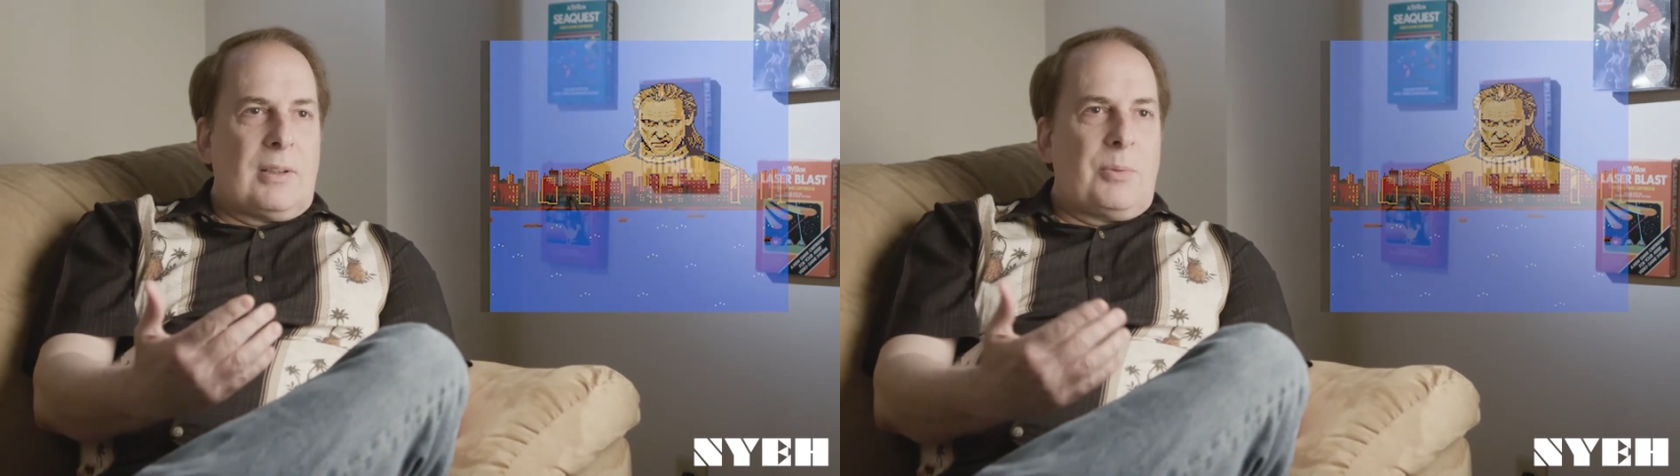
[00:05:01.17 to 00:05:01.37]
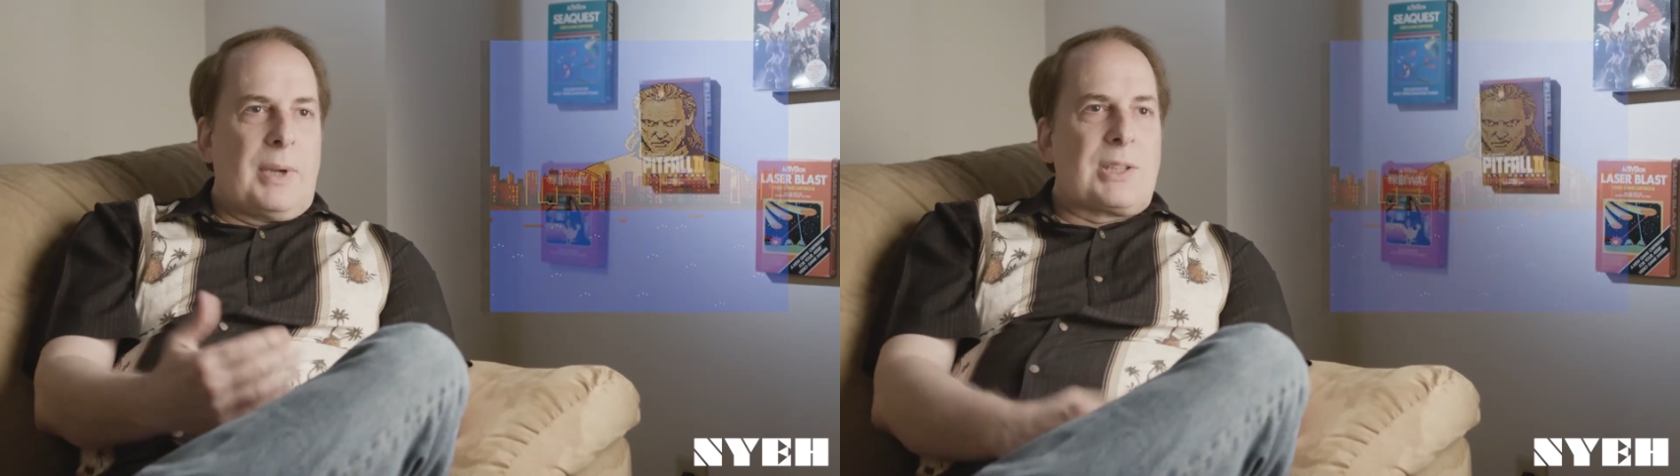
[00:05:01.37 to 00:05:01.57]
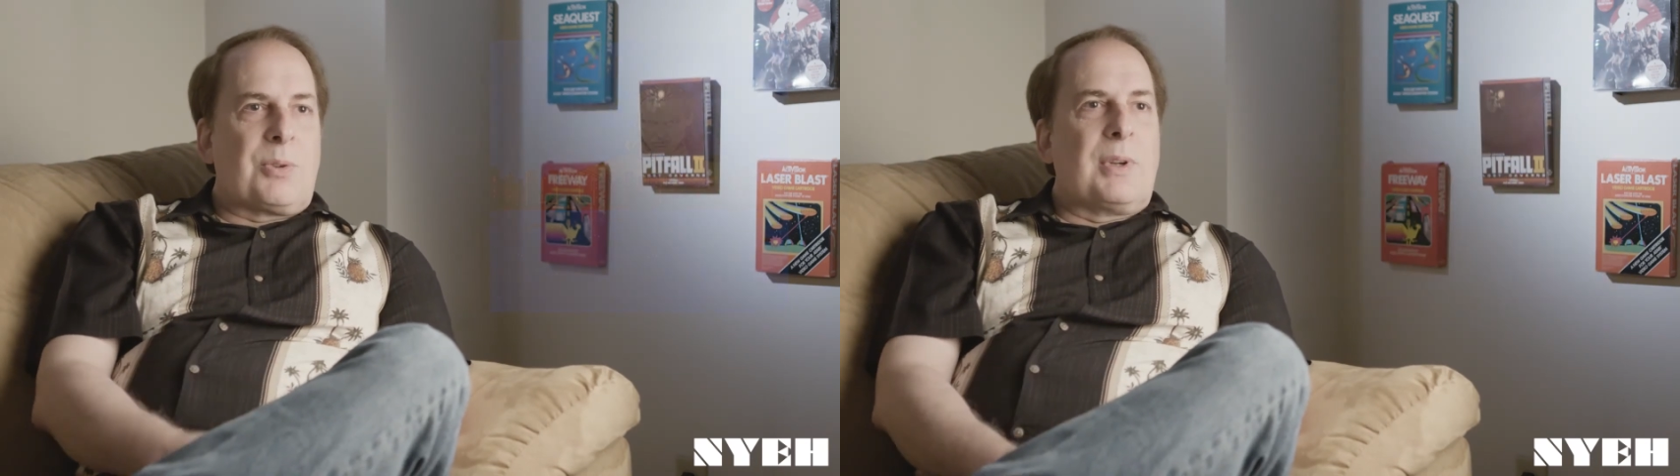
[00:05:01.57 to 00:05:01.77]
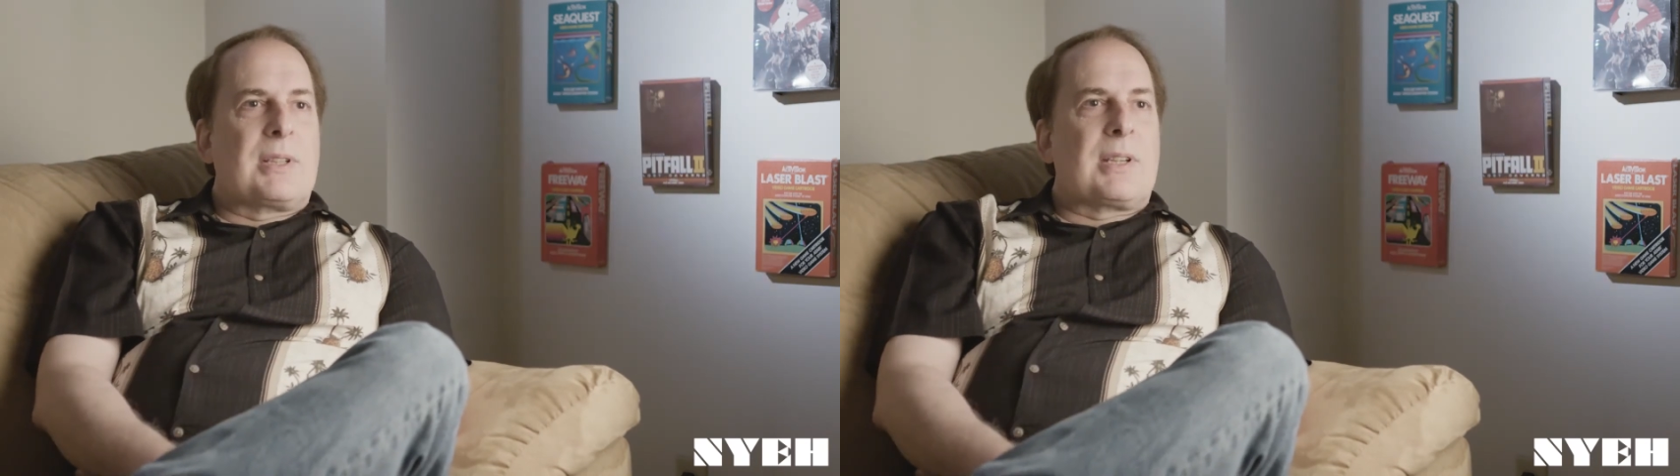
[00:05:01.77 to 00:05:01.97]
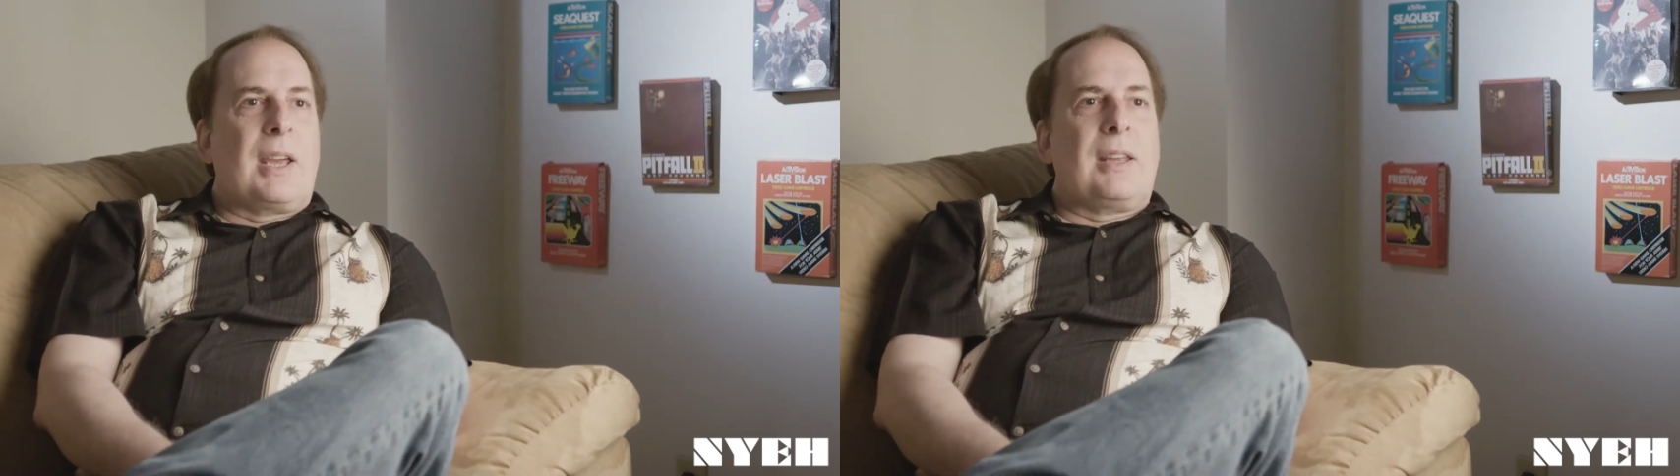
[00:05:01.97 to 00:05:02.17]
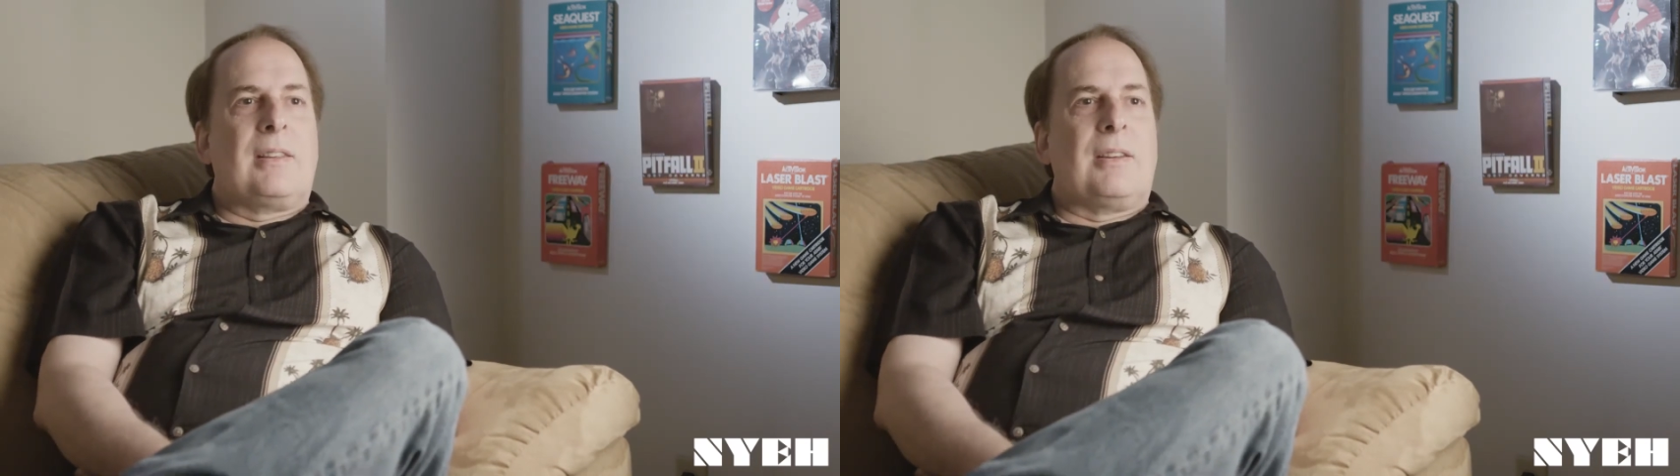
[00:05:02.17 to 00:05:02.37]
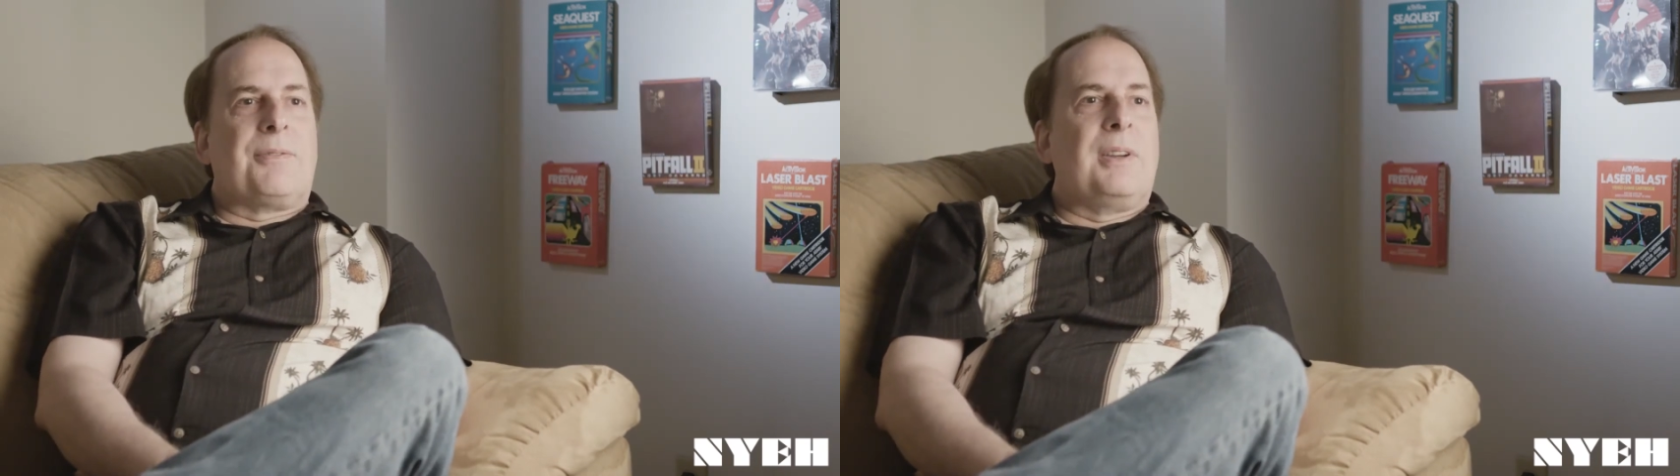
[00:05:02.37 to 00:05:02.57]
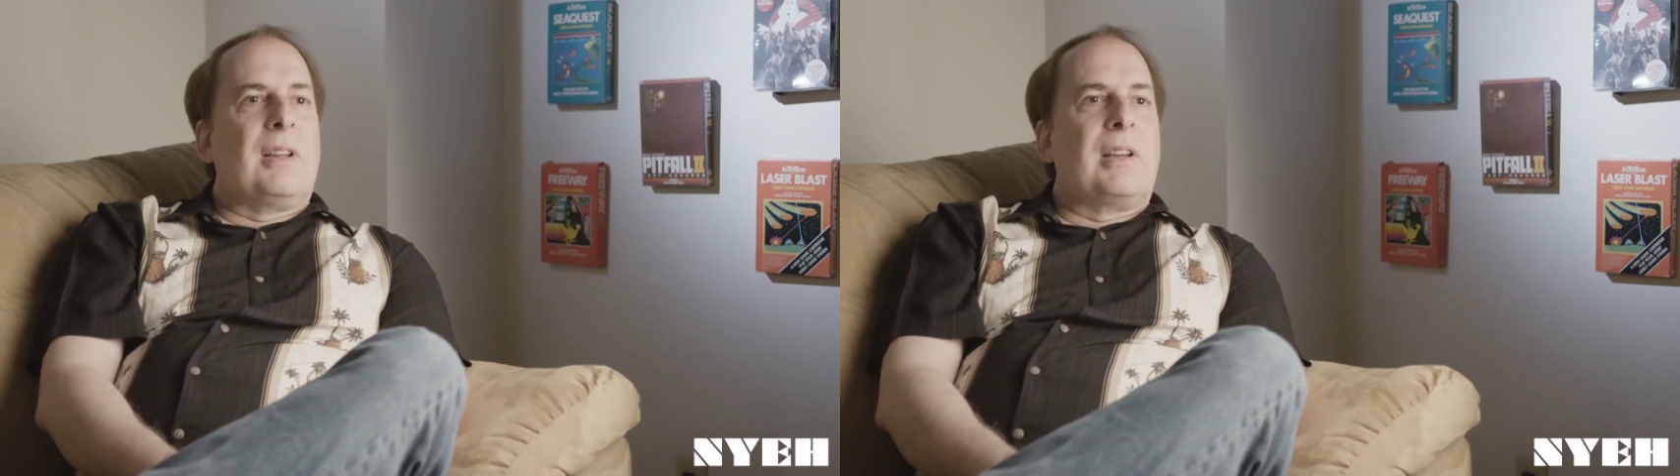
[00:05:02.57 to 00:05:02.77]
we had to retain the
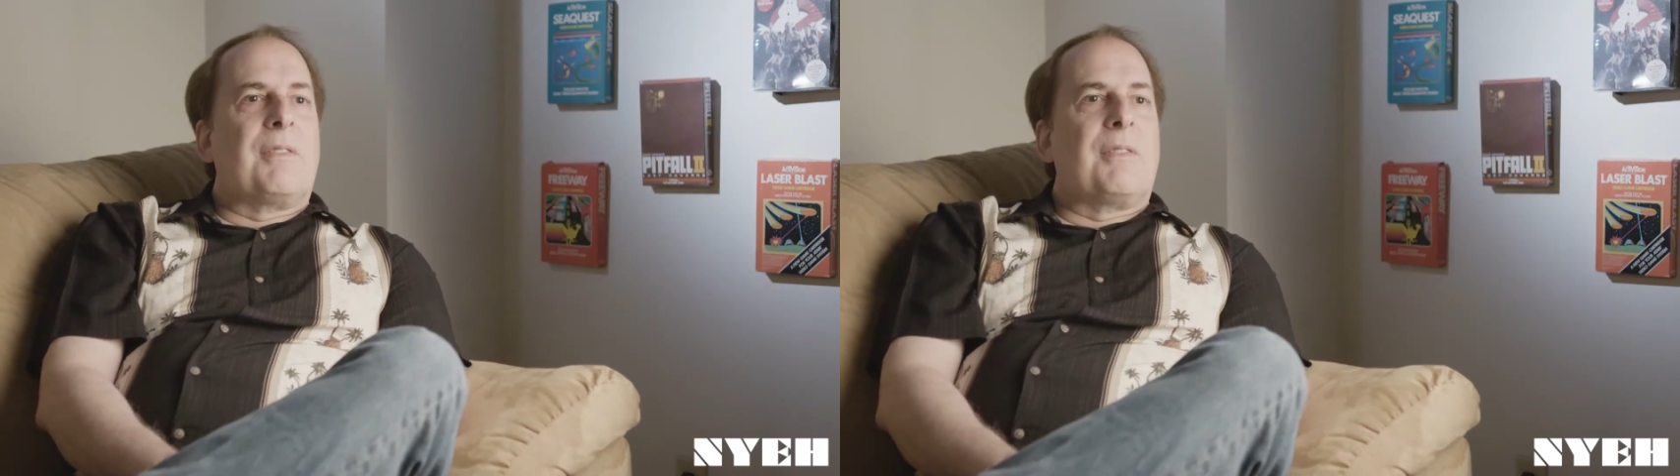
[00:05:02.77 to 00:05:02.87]
feeling